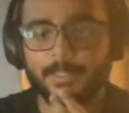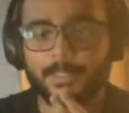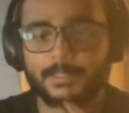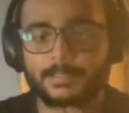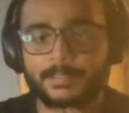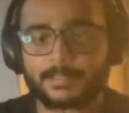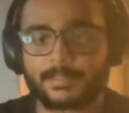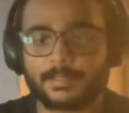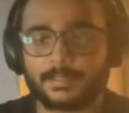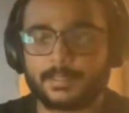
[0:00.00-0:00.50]

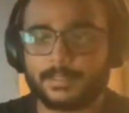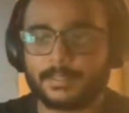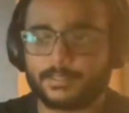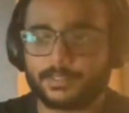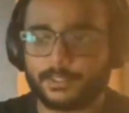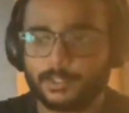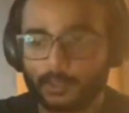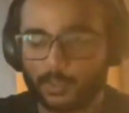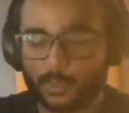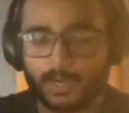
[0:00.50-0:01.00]
it's
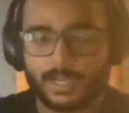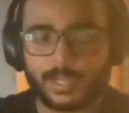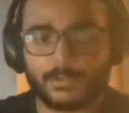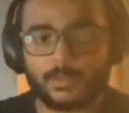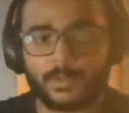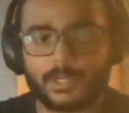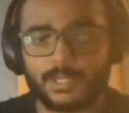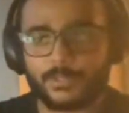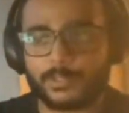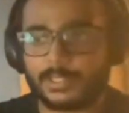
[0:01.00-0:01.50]
this
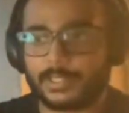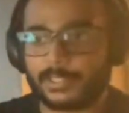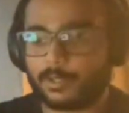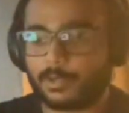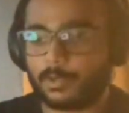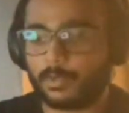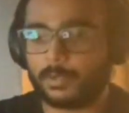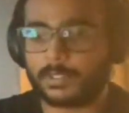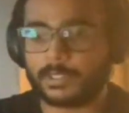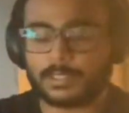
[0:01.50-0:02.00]
UI where you
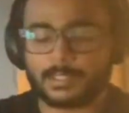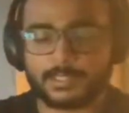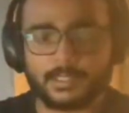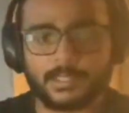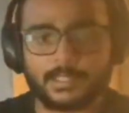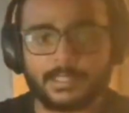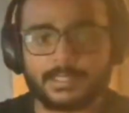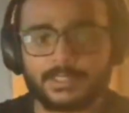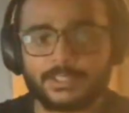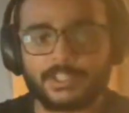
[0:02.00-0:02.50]
can go and
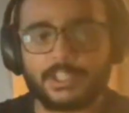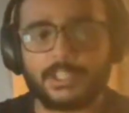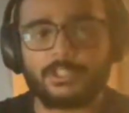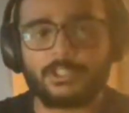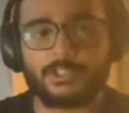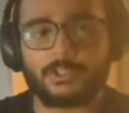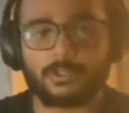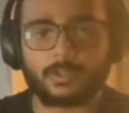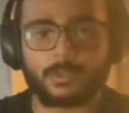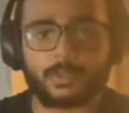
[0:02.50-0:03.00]

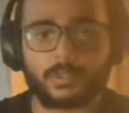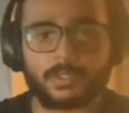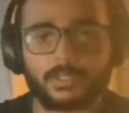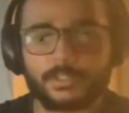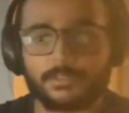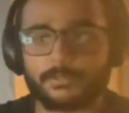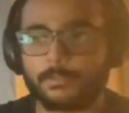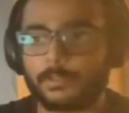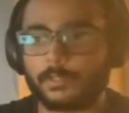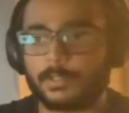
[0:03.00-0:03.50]
exchange your
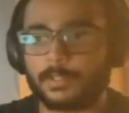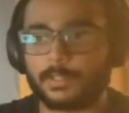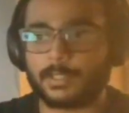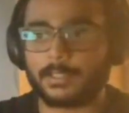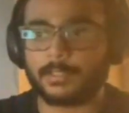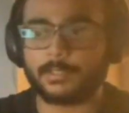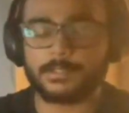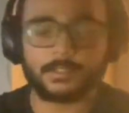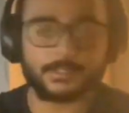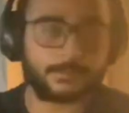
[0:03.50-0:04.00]
tokens for
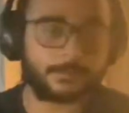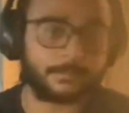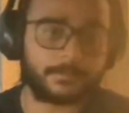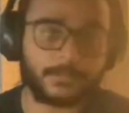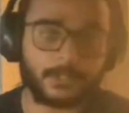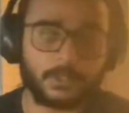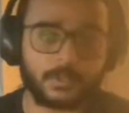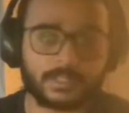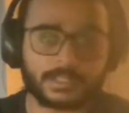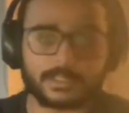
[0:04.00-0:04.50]
other
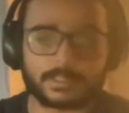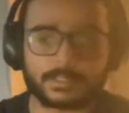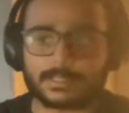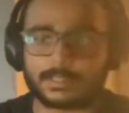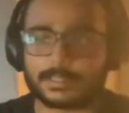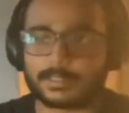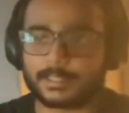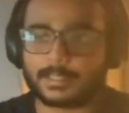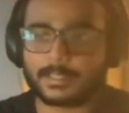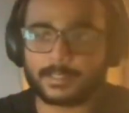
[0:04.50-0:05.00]
tokens.
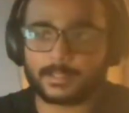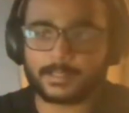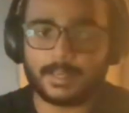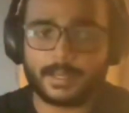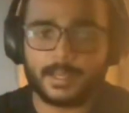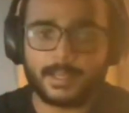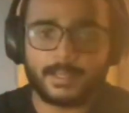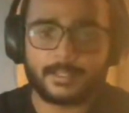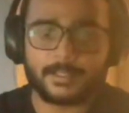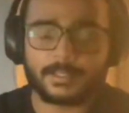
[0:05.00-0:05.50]
It's like
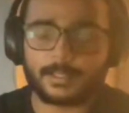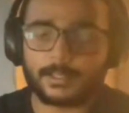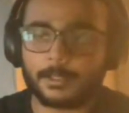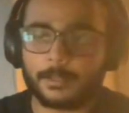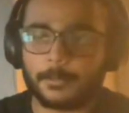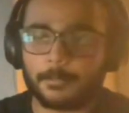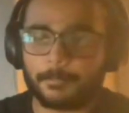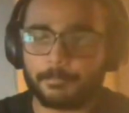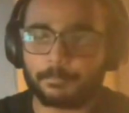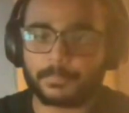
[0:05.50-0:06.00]

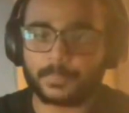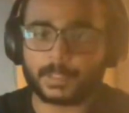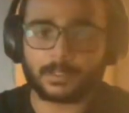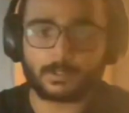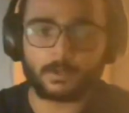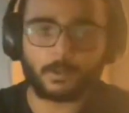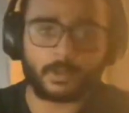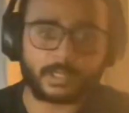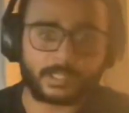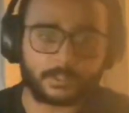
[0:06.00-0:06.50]

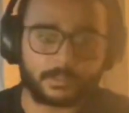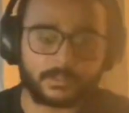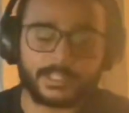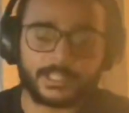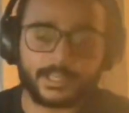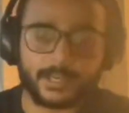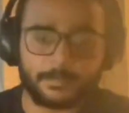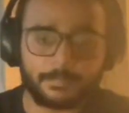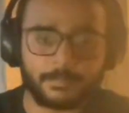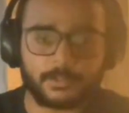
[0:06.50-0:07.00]
going to
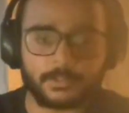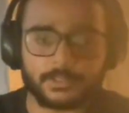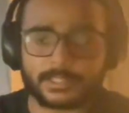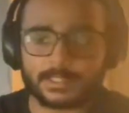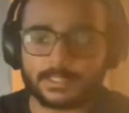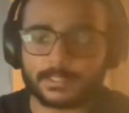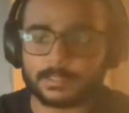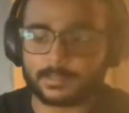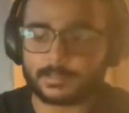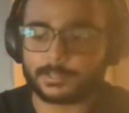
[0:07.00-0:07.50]
the airport
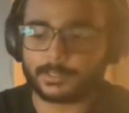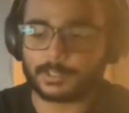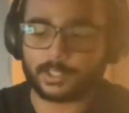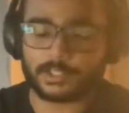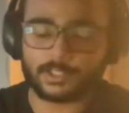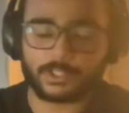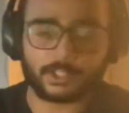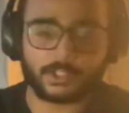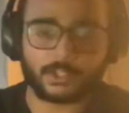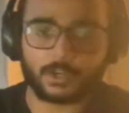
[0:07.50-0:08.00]
and
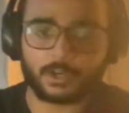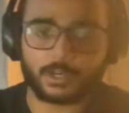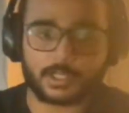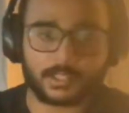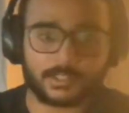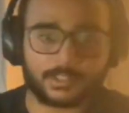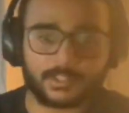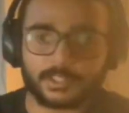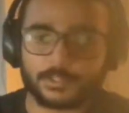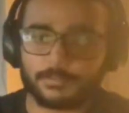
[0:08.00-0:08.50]
changing your
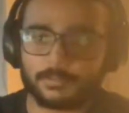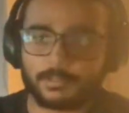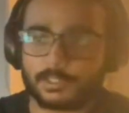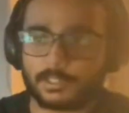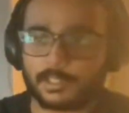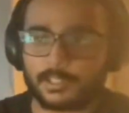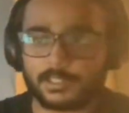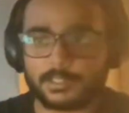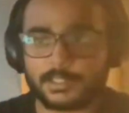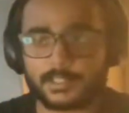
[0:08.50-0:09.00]
currency
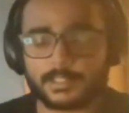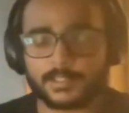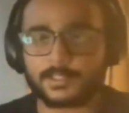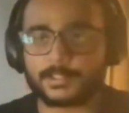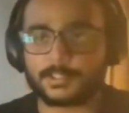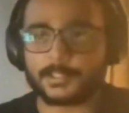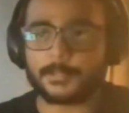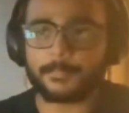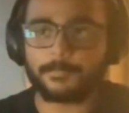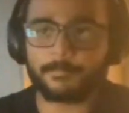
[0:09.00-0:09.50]
for another
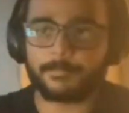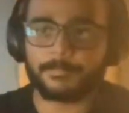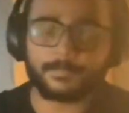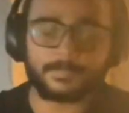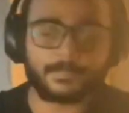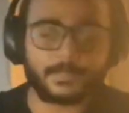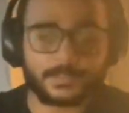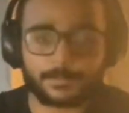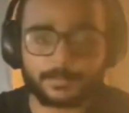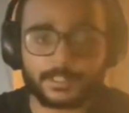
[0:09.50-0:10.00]
currency.
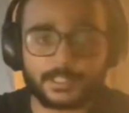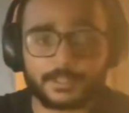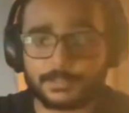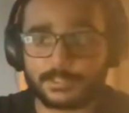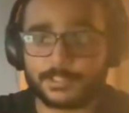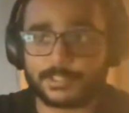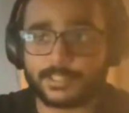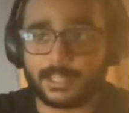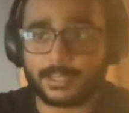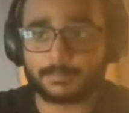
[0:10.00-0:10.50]
It's pretty
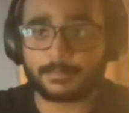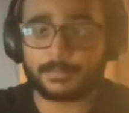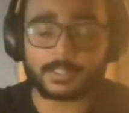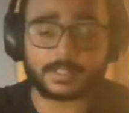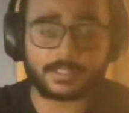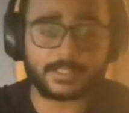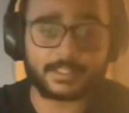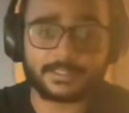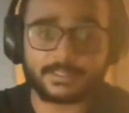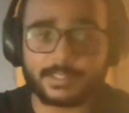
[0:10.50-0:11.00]
much that,
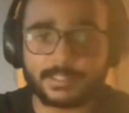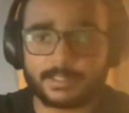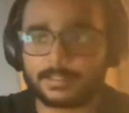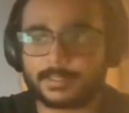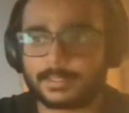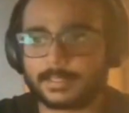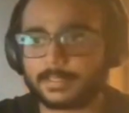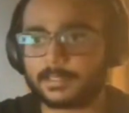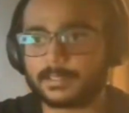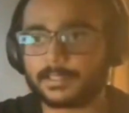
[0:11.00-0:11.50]
but it's
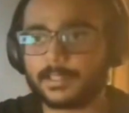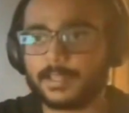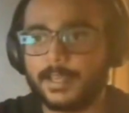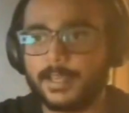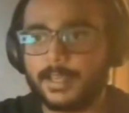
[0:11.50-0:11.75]
decentralized.